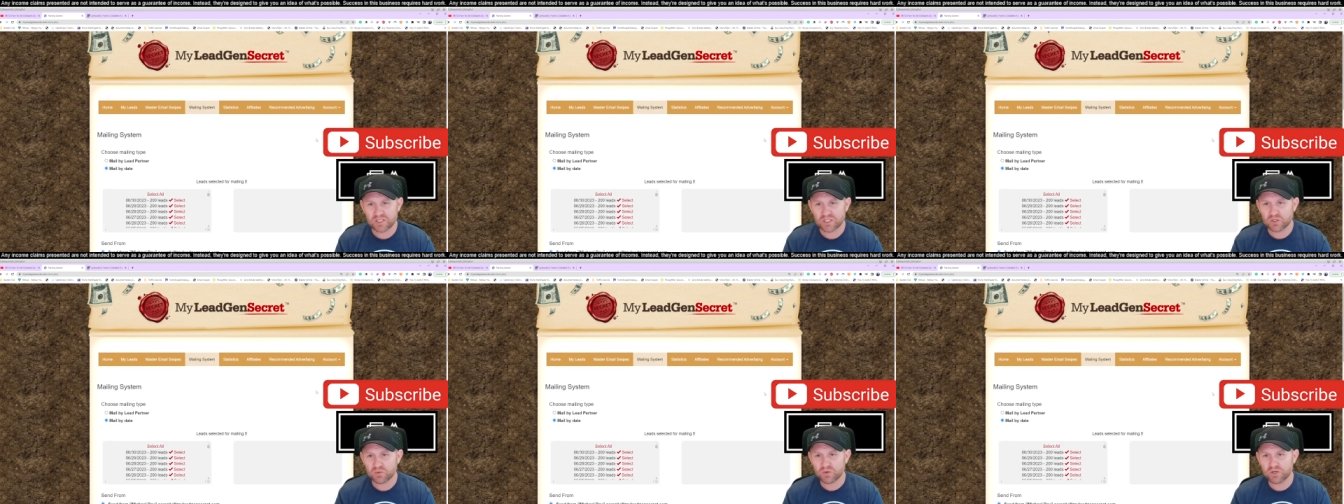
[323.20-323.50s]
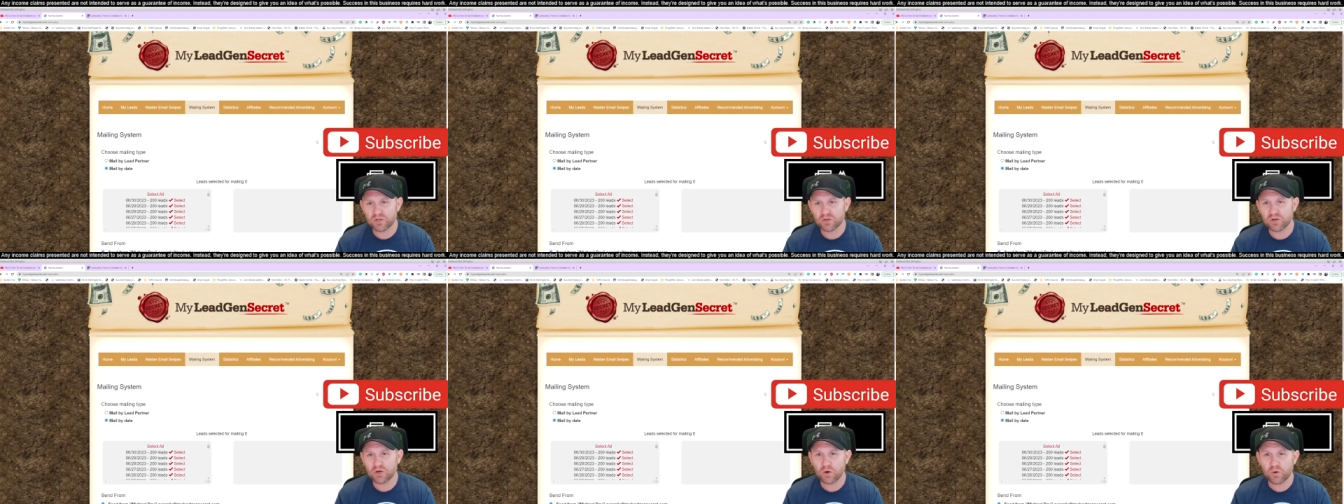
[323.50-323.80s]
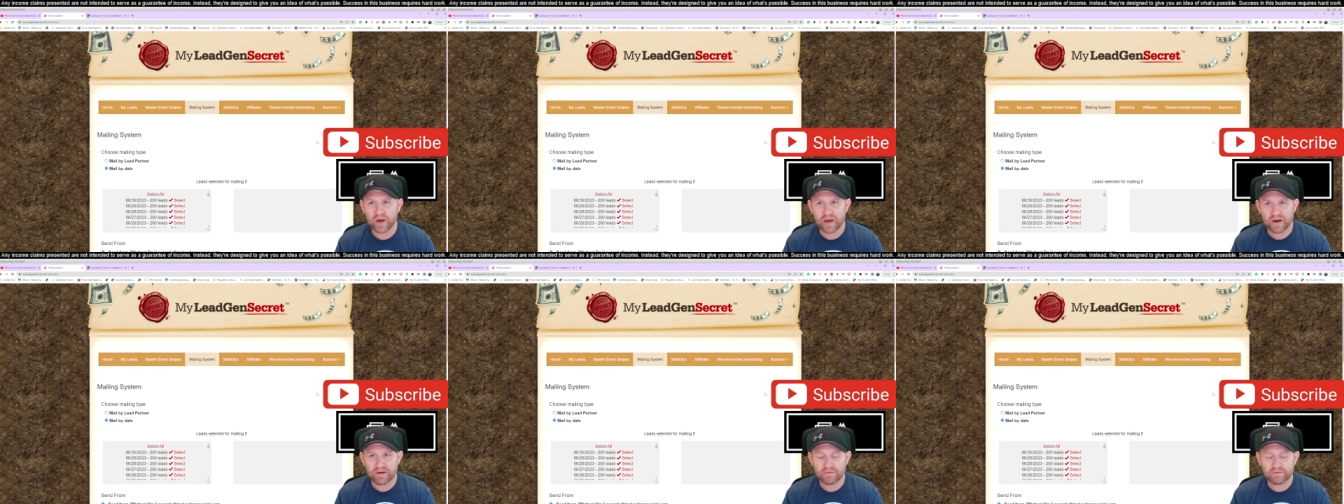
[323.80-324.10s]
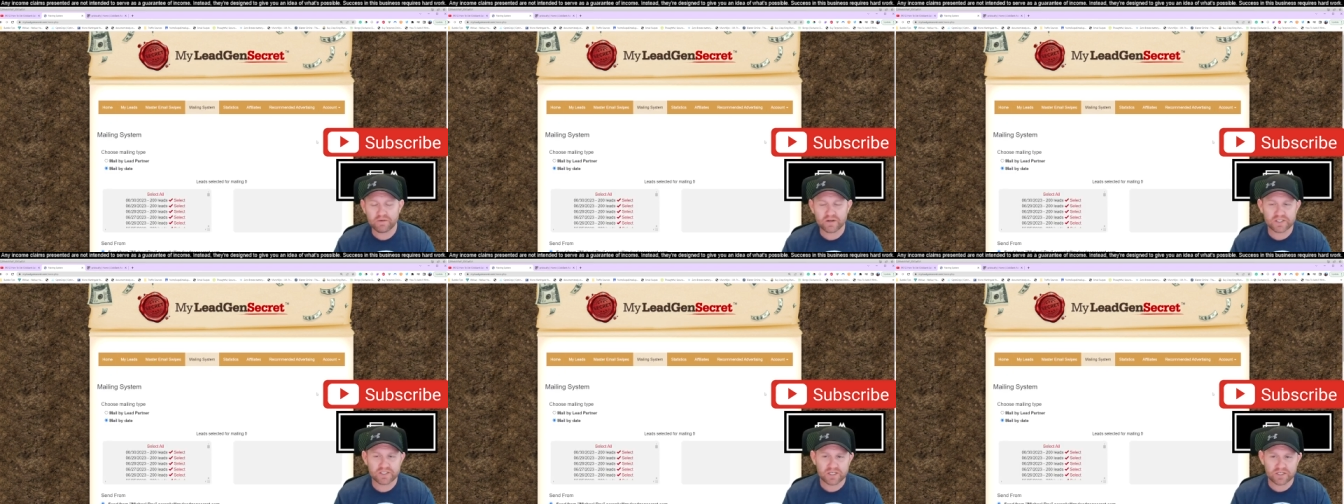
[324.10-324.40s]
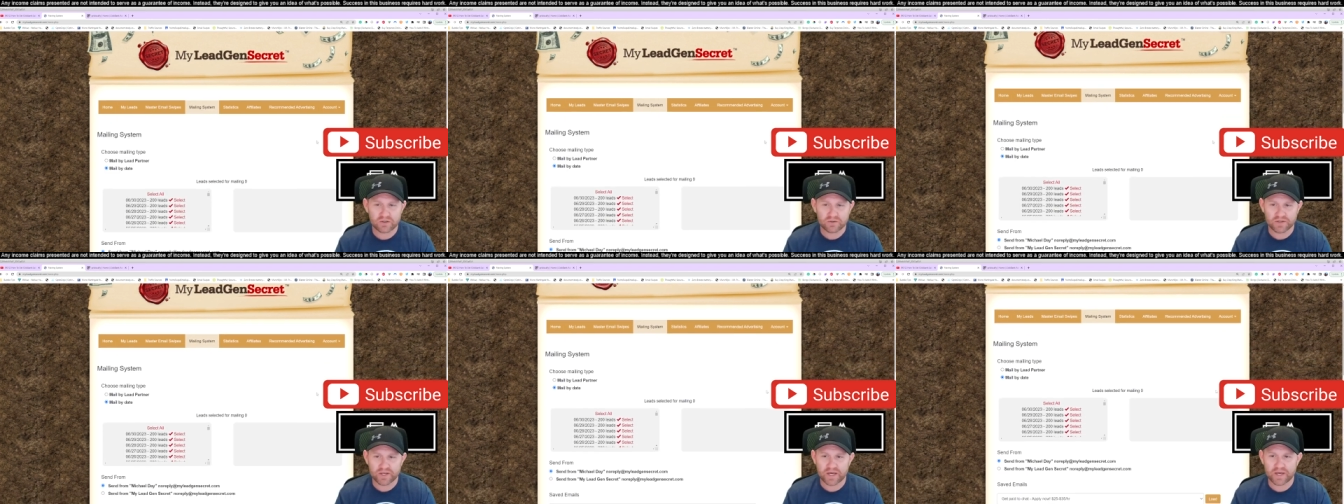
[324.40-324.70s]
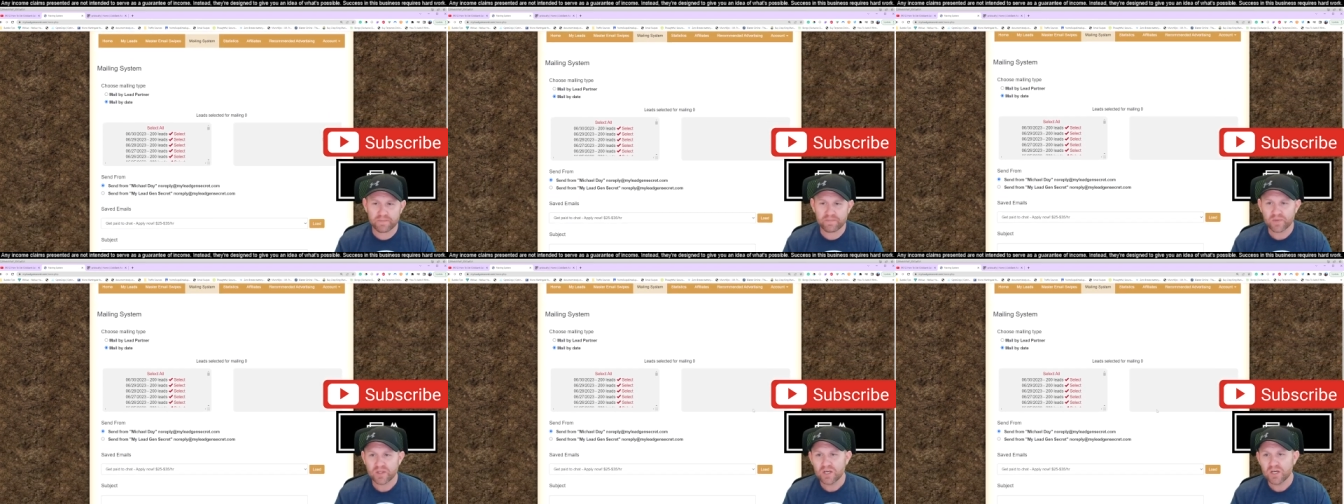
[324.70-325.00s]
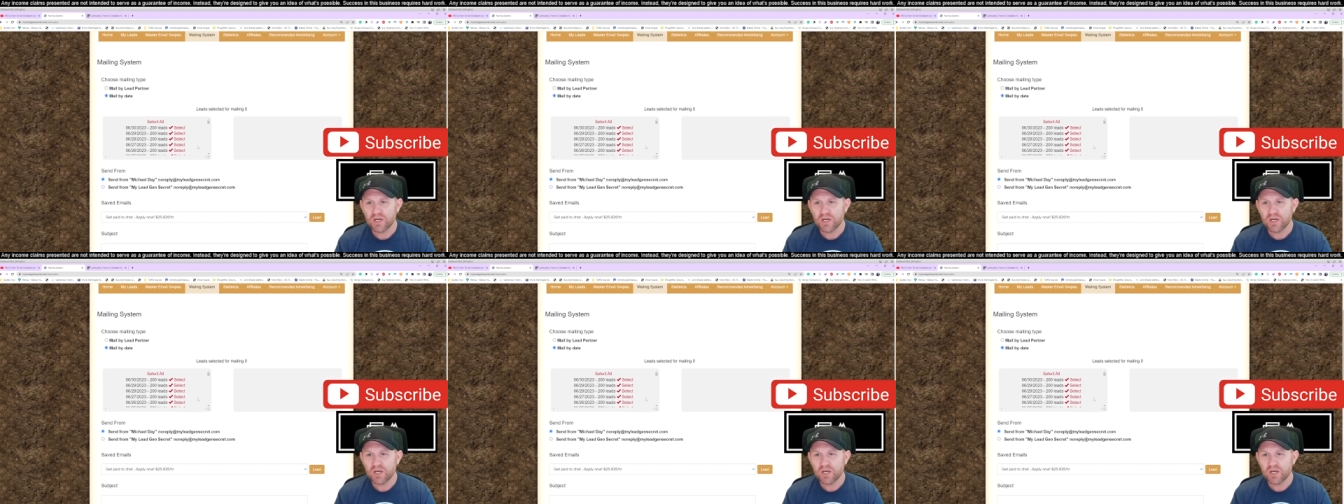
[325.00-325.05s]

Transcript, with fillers: This is where you'll go every single day.